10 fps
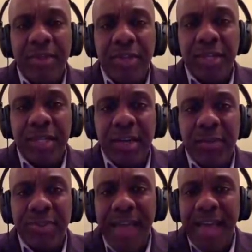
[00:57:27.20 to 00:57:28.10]
way that you're going to
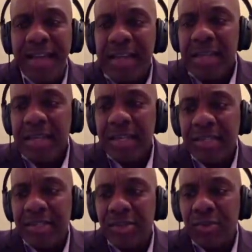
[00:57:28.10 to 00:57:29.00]
deal with that
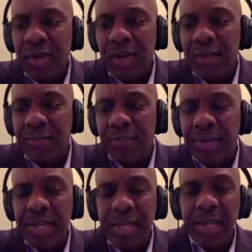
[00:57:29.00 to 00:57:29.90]
is to
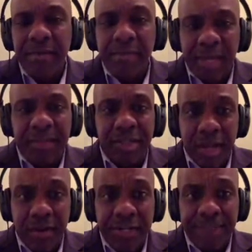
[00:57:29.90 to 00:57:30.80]
bring in
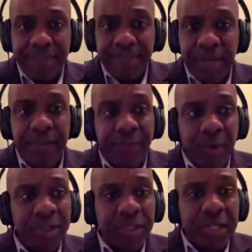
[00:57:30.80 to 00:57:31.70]
military.
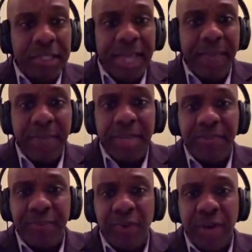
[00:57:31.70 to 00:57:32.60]
Unfortunately, that
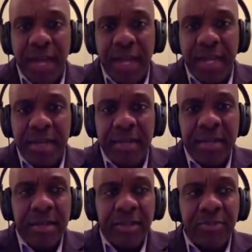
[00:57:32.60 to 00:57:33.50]
means foreign aid
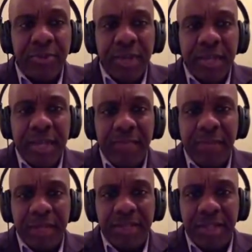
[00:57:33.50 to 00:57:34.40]
to bring
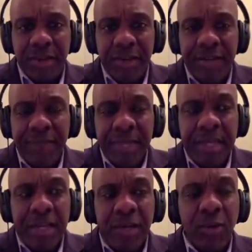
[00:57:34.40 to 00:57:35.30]
in military
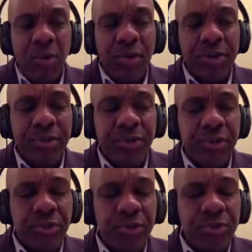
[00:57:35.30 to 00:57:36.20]
in order
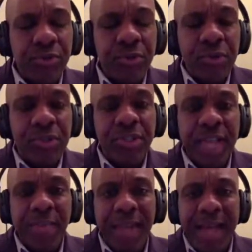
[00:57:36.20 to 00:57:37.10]
to
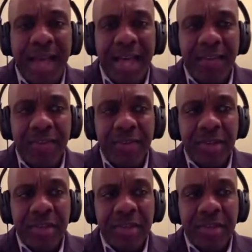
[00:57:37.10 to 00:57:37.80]
stabilize